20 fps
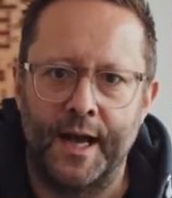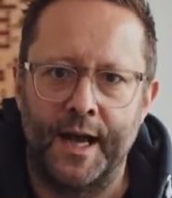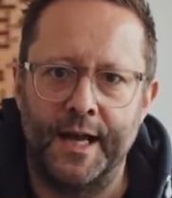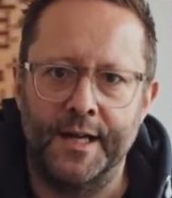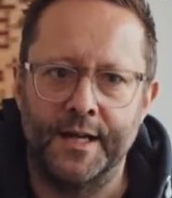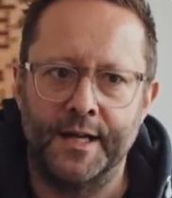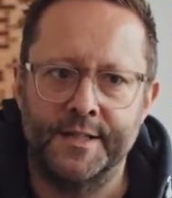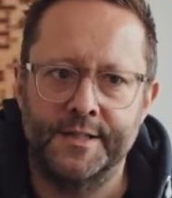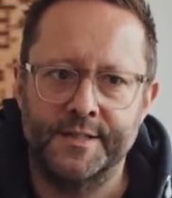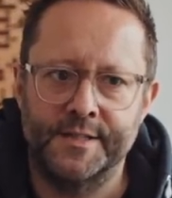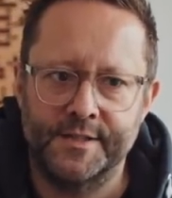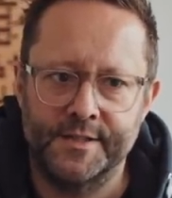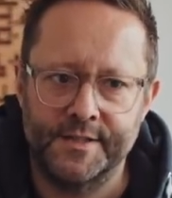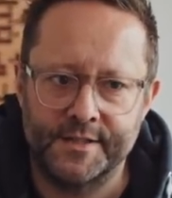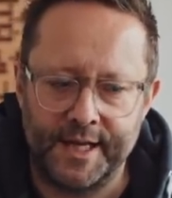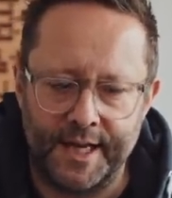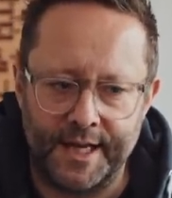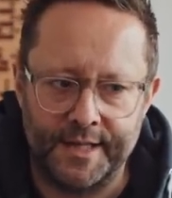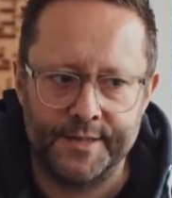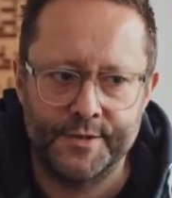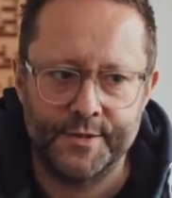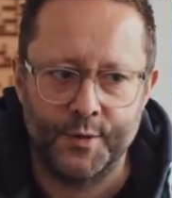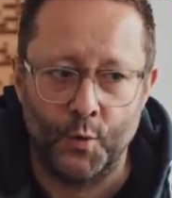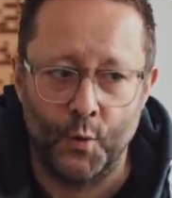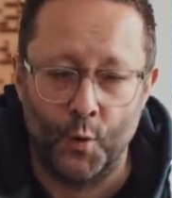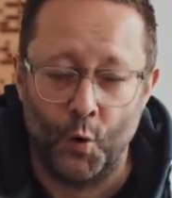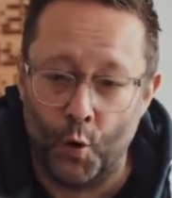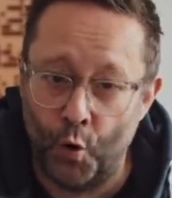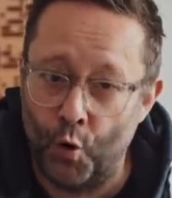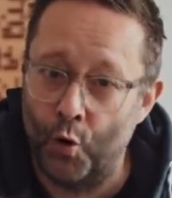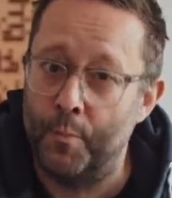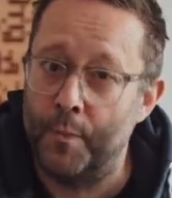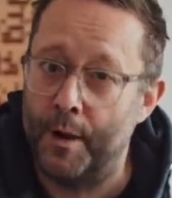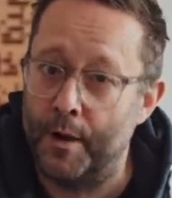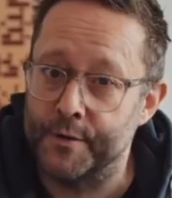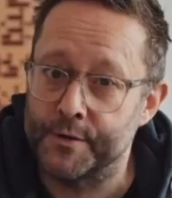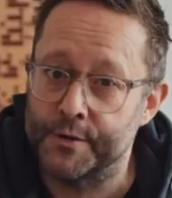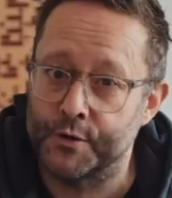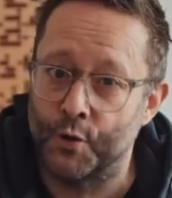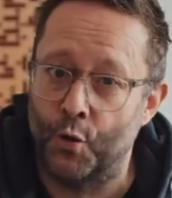And I tend to
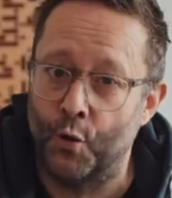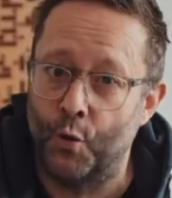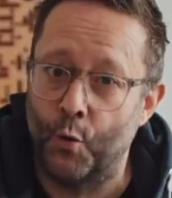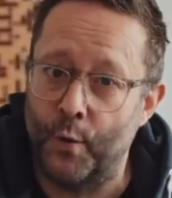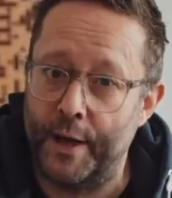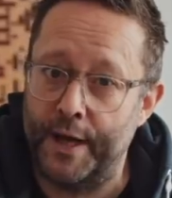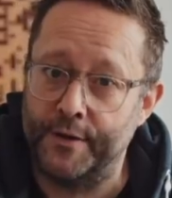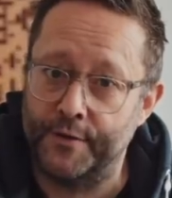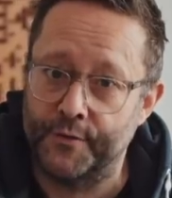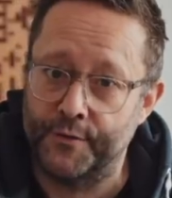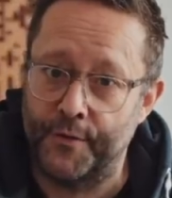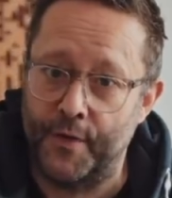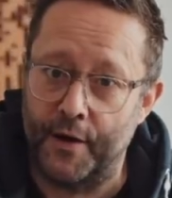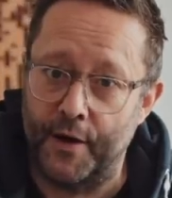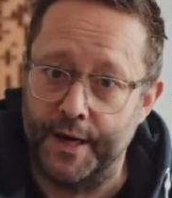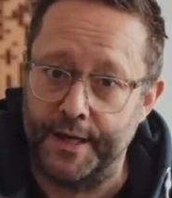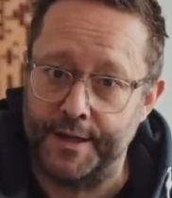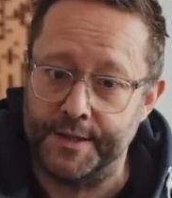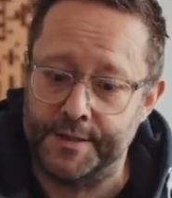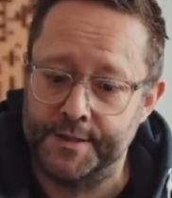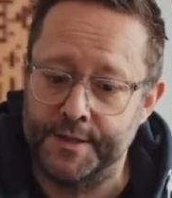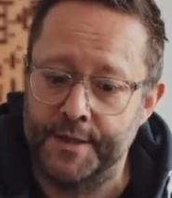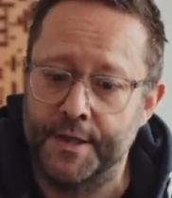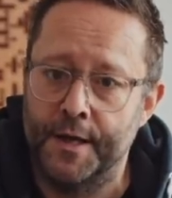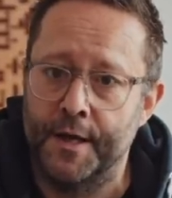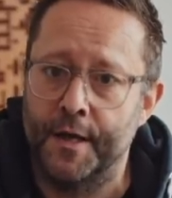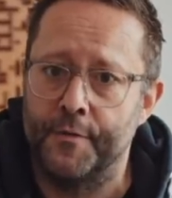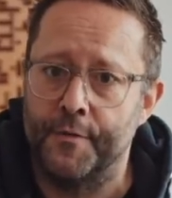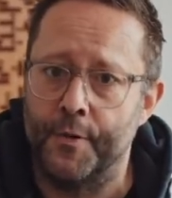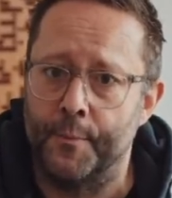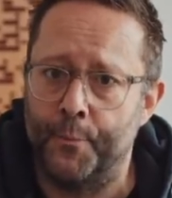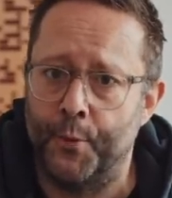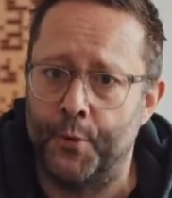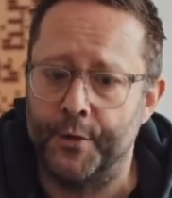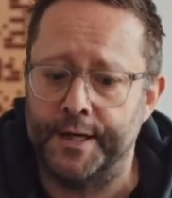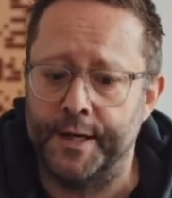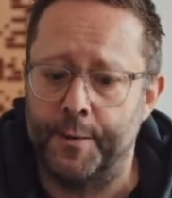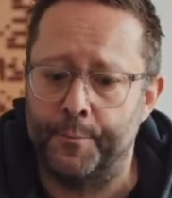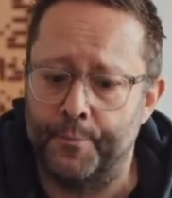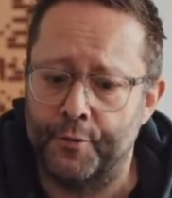almost always find that
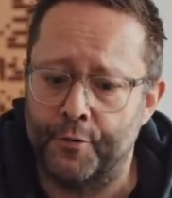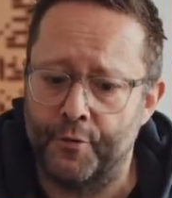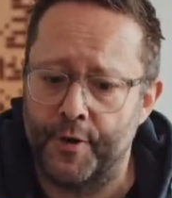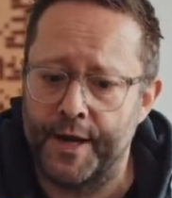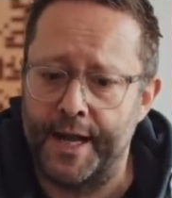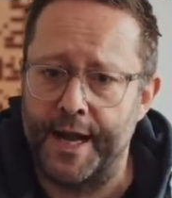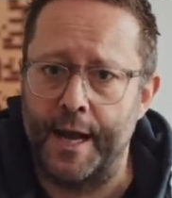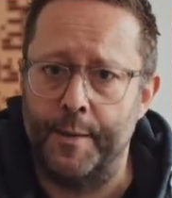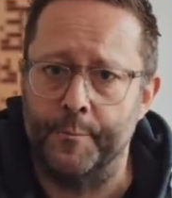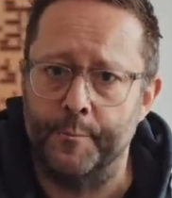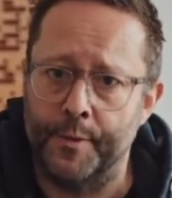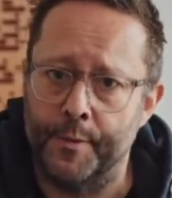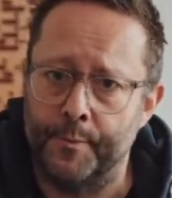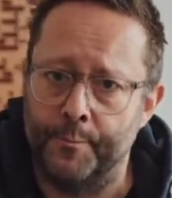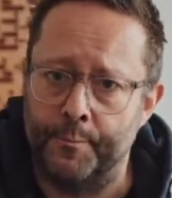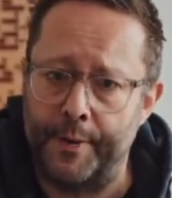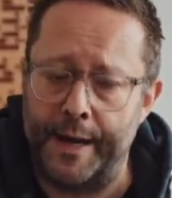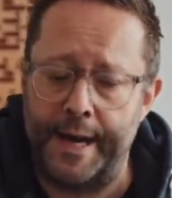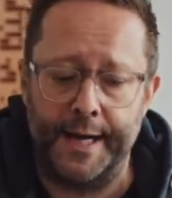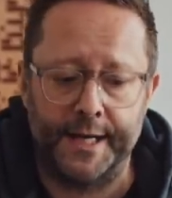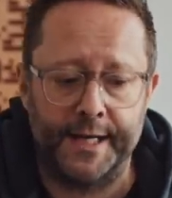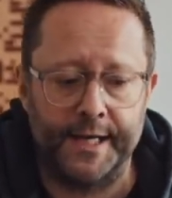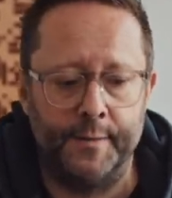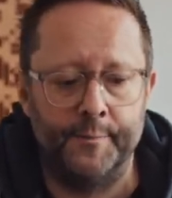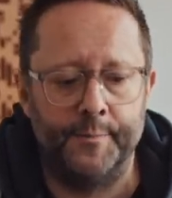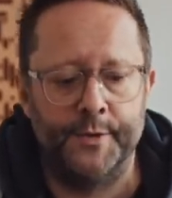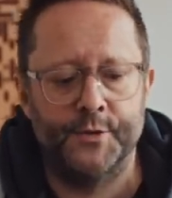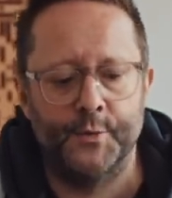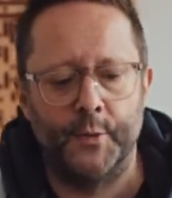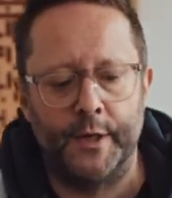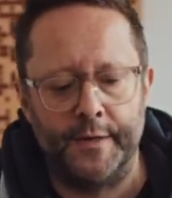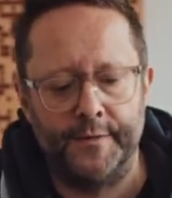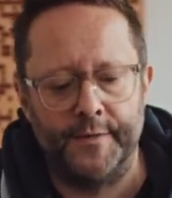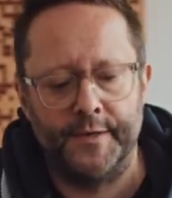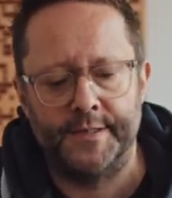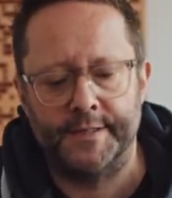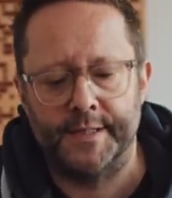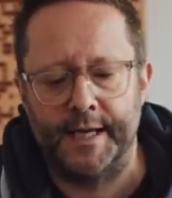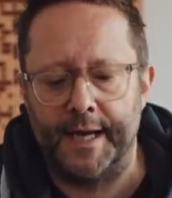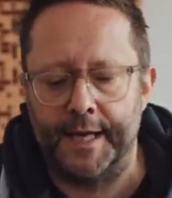putting a preamp back in between the
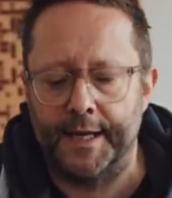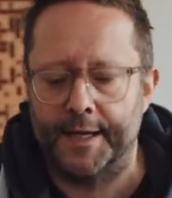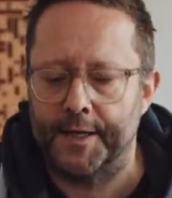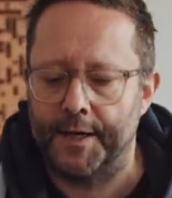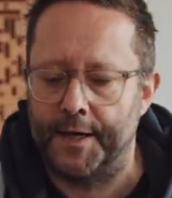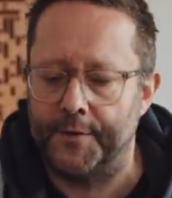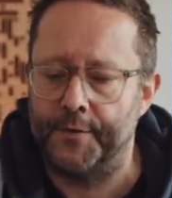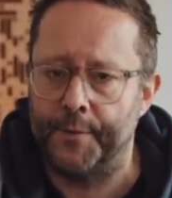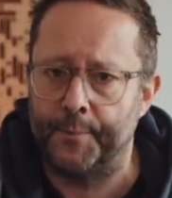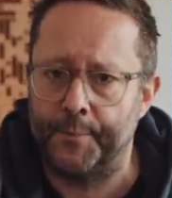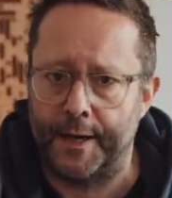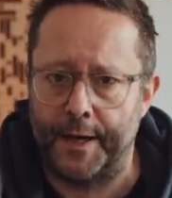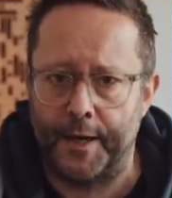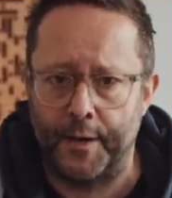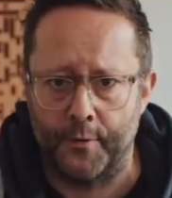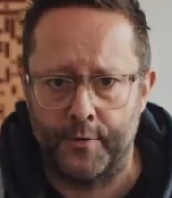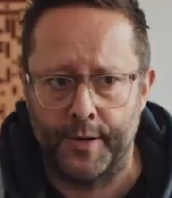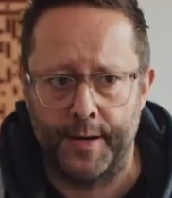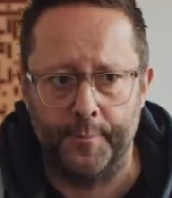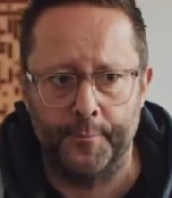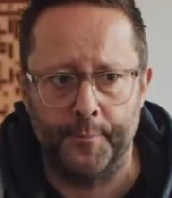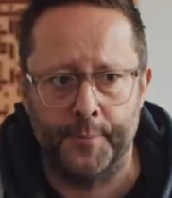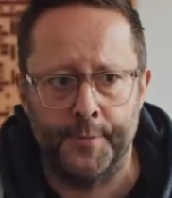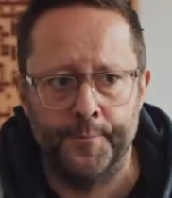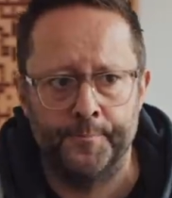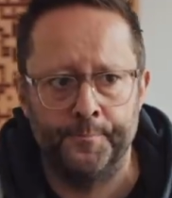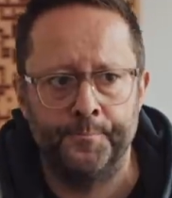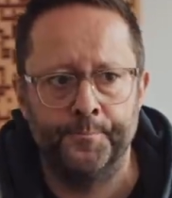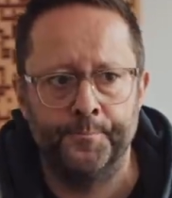DAC and the power amp